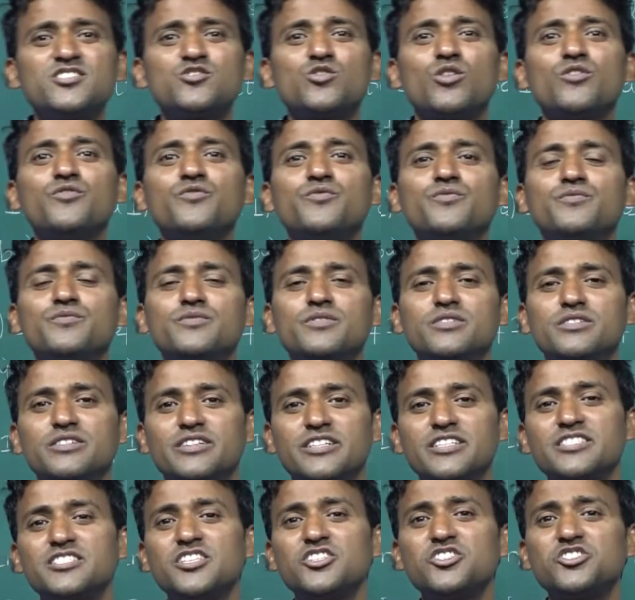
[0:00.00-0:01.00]

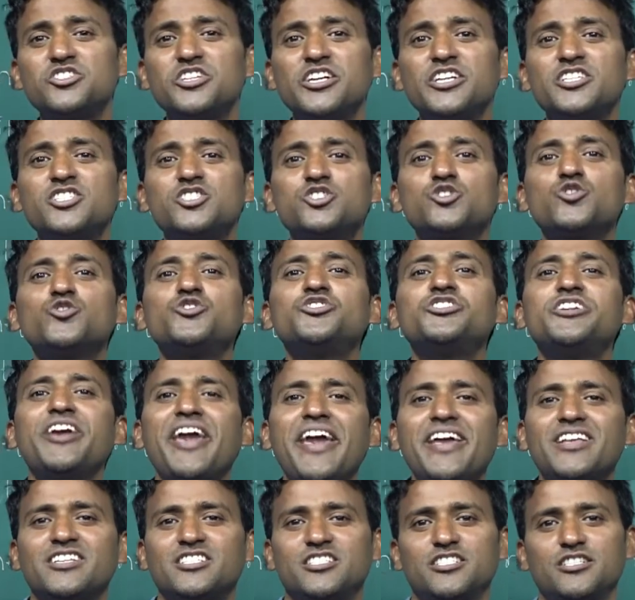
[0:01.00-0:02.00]
to
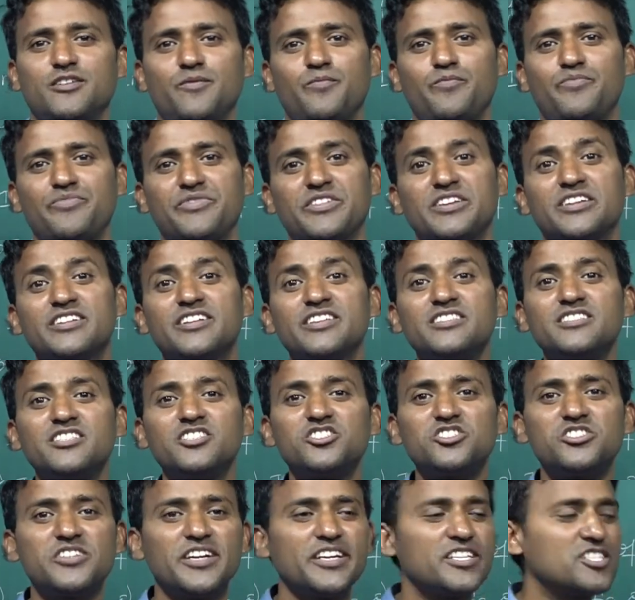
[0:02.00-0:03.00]
change.
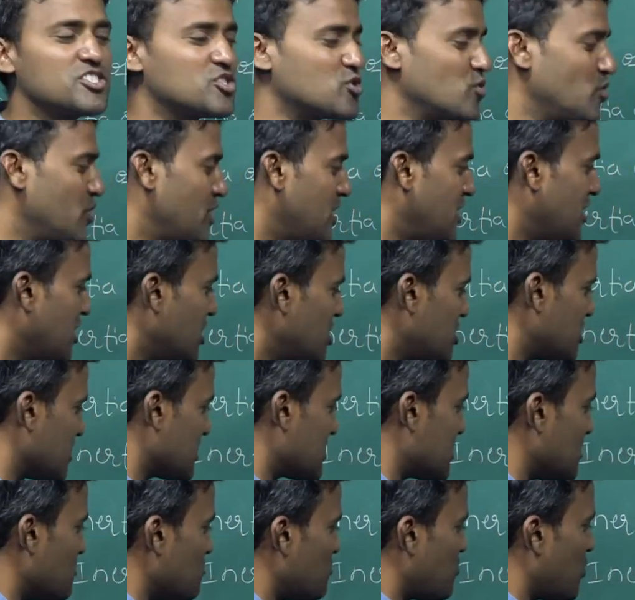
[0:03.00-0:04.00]
Resistance to inertia.
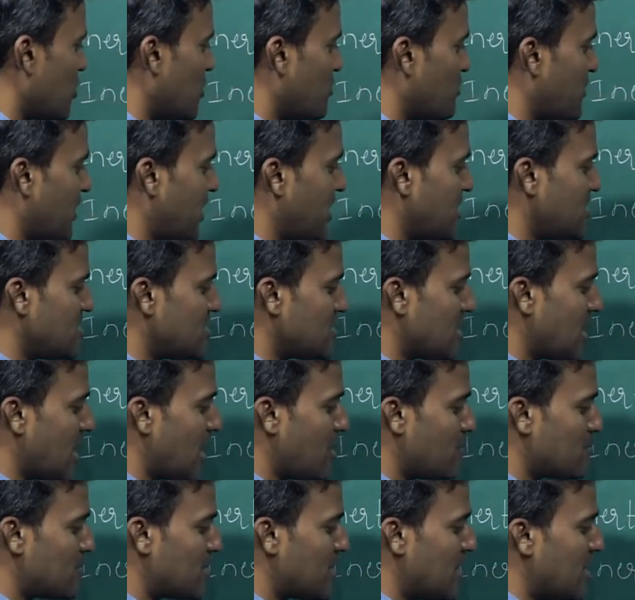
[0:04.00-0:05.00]
Simple mean I
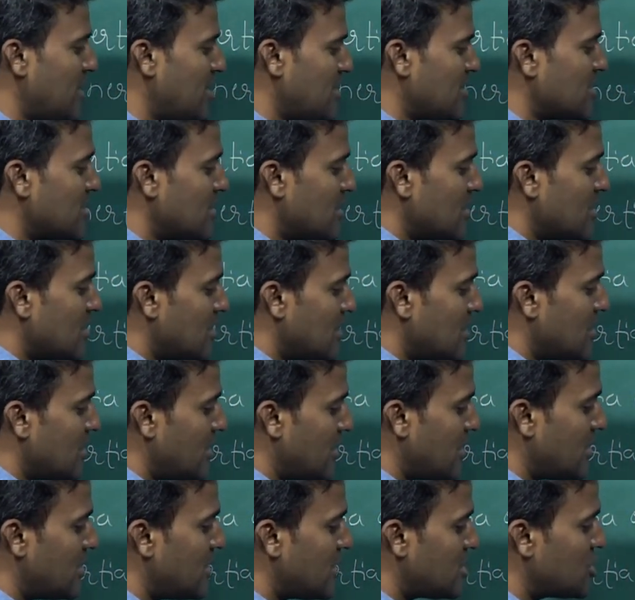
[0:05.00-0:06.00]
am telling
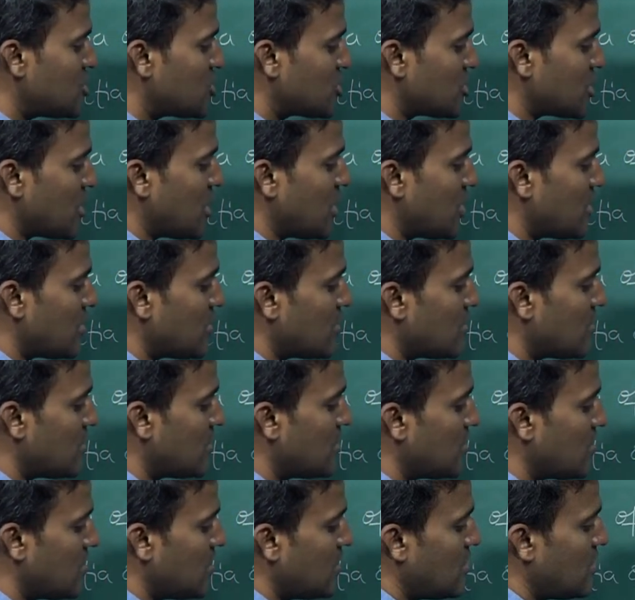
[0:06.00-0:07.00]
inertia.
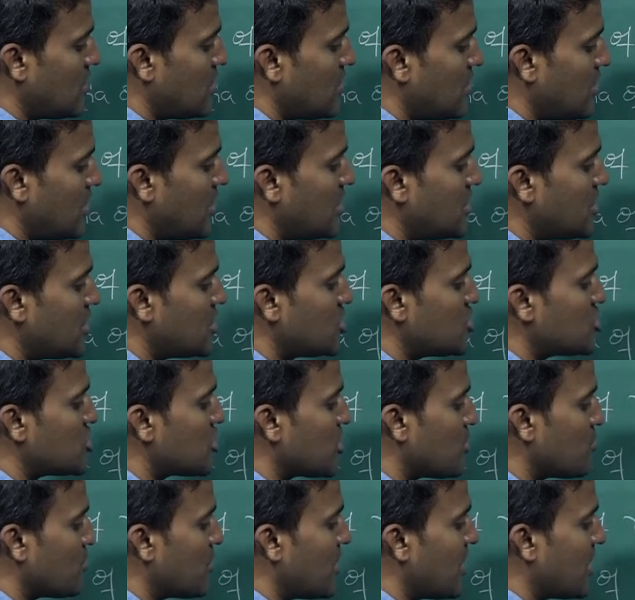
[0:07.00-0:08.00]

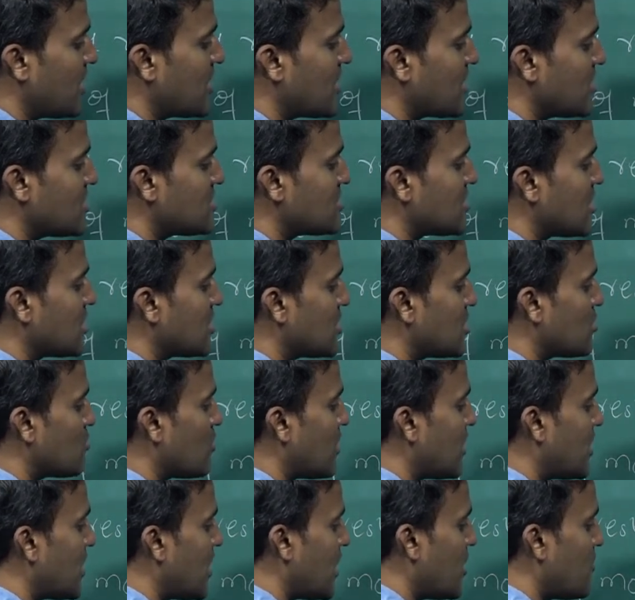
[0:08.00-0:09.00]
Inertia meaning is nothing
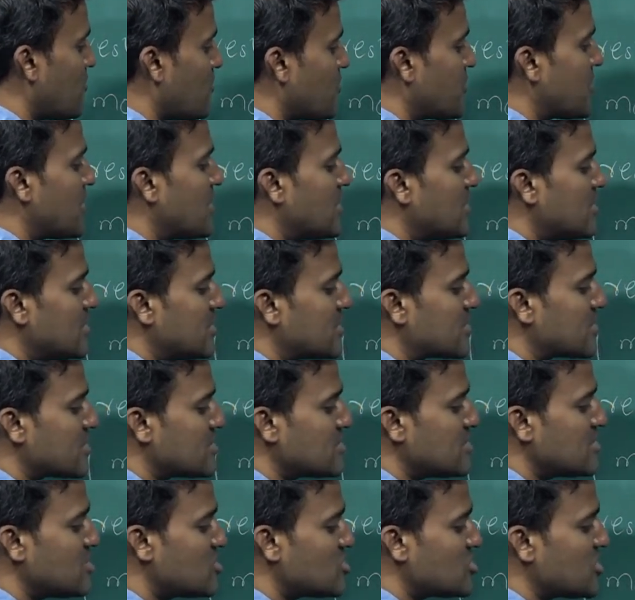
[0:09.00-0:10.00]
but a
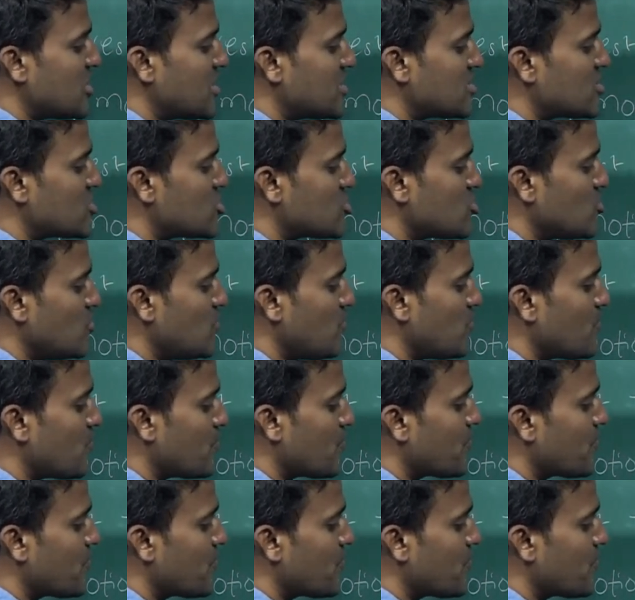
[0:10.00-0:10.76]
resistance to